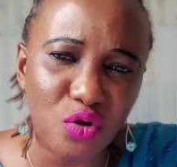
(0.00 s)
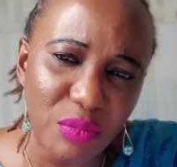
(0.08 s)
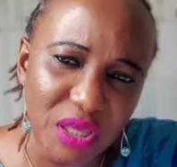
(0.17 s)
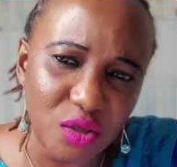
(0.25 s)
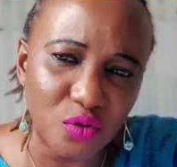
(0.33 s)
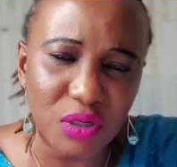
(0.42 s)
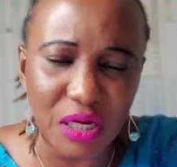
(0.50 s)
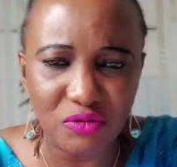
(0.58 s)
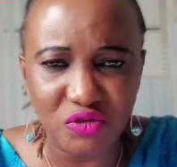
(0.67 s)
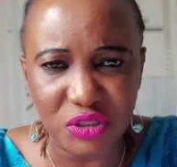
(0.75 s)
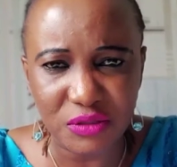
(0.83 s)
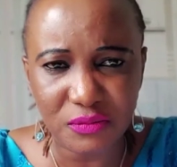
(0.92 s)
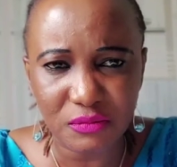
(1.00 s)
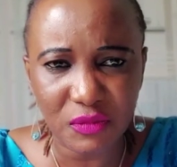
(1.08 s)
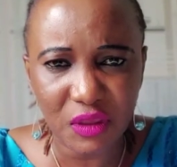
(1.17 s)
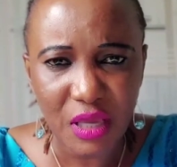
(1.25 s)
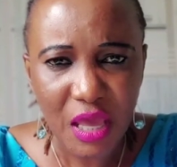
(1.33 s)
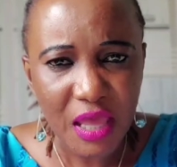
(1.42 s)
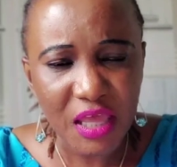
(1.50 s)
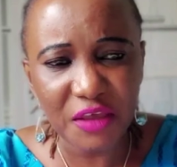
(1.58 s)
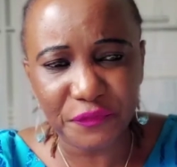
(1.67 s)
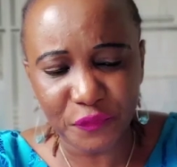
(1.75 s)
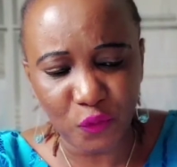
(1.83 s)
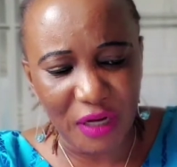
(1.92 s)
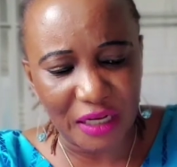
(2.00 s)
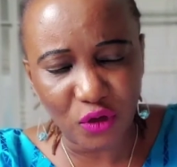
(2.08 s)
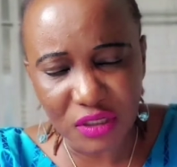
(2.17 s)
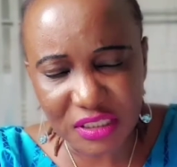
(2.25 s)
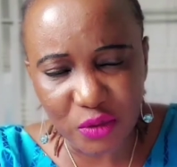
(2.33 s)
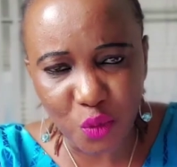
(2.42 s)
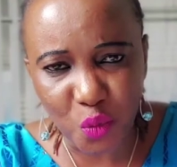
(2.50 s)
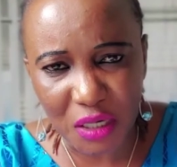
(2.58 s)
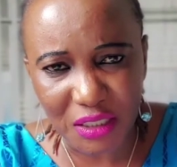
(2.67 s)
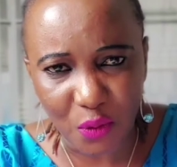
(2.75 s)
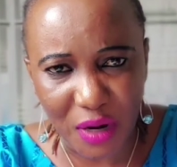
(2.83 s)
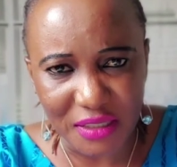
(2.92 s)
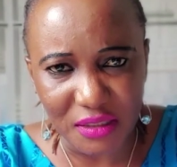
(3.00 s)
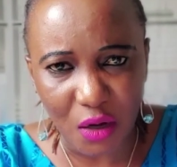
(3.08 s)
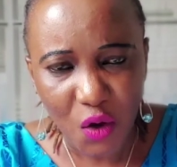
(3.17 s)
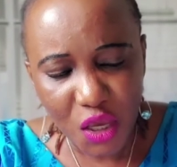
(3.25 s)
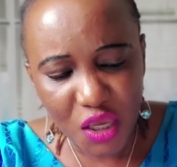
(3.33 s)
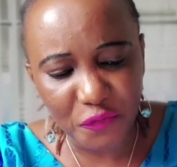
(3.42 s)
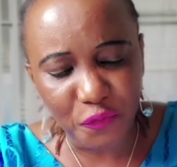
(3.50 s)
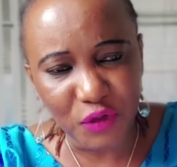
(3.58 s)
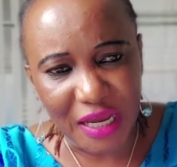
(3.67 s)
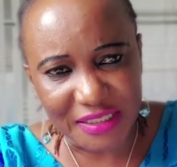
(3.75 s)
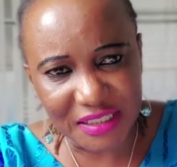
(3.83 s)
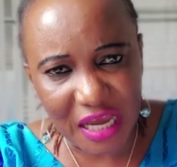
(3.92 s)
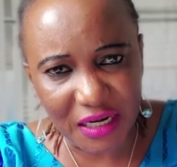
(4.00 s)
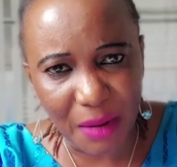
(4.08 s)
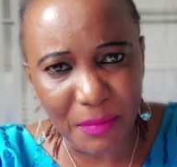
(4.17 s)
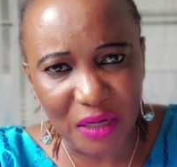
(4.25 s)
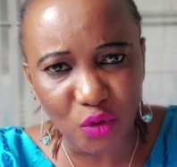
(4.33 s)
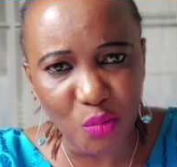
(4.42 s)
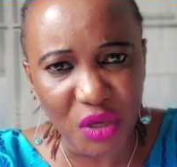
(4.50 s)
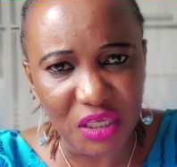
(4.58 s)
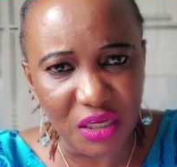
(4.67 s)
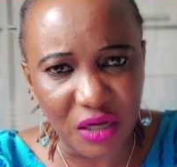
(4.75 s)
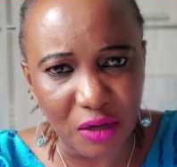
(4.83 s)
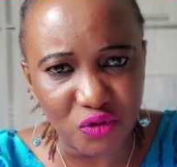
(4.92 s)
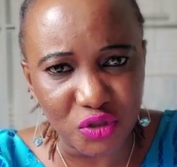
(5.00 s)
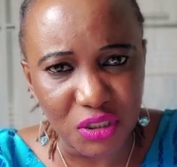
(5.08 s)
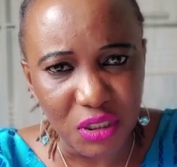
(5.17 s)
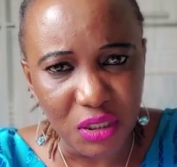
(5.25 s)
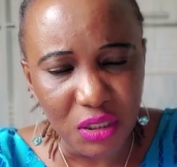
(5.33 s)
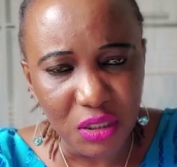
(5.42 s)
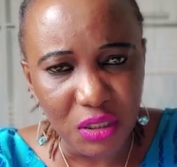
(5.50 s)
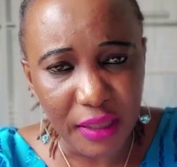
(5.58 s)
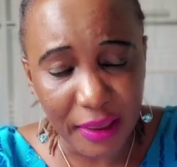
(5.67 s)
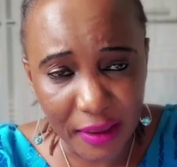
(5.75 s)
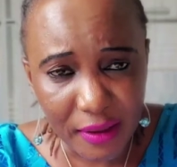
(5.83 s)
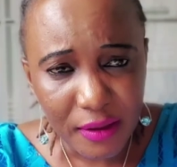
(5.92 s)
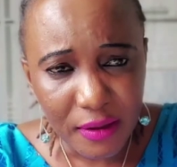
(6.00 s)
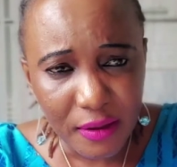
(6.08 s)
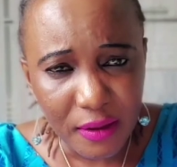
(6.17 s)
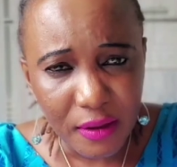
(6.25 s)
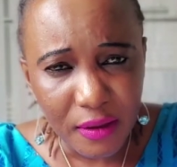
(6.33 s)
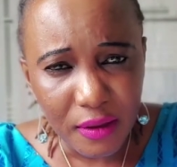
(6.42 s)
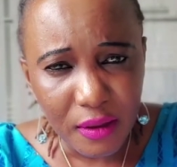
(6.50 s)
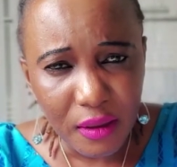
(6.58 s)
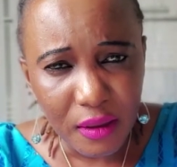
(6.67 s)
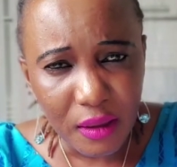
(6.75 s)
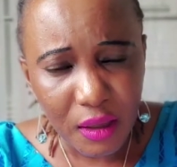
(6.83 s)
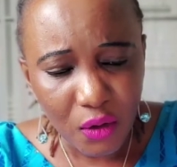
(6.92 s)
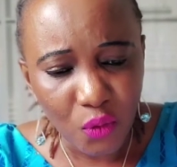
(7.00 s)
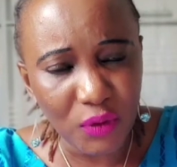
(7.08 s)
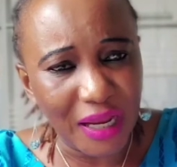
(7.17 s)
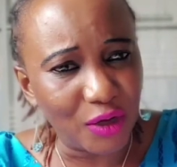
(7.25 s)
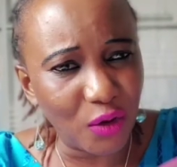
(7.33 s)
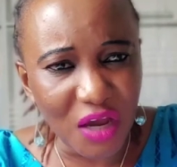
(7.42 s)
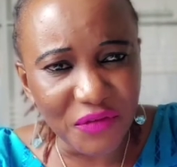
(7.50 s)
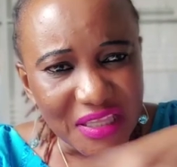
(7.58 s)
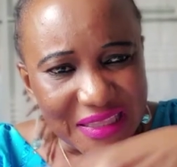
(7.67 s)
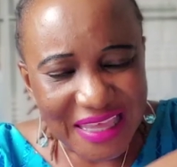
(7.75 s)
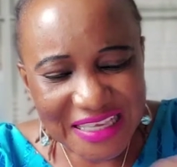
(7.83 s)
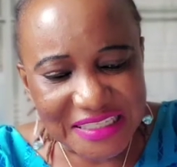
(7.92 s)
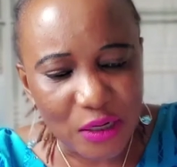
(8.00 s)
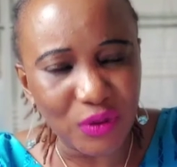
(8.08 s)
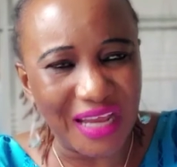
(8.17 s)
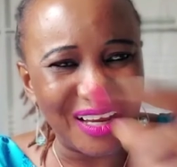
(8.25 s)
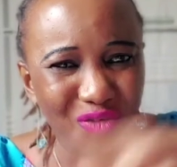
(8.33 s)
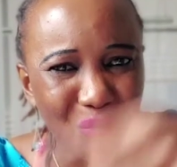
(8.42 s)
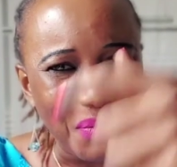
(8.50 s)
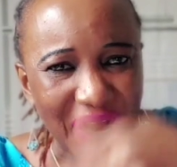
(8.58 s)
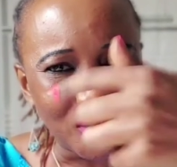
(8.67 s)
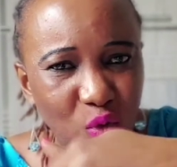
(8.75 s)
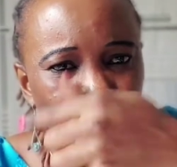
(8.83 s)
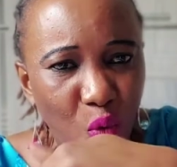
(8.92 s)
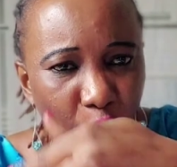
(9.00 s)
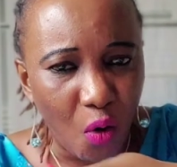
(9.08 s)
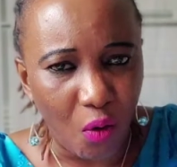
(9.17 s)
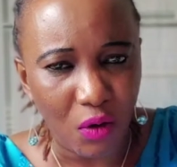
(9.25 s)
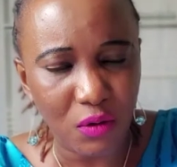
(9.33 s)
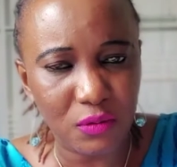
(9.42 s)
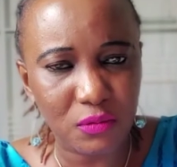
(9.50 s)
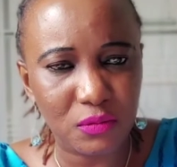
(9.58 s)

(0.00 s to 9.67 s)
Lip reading: don't make in own country? If una don't see Rwanda right now, if una see other man don't make in country, una not going to think say una they go back to war.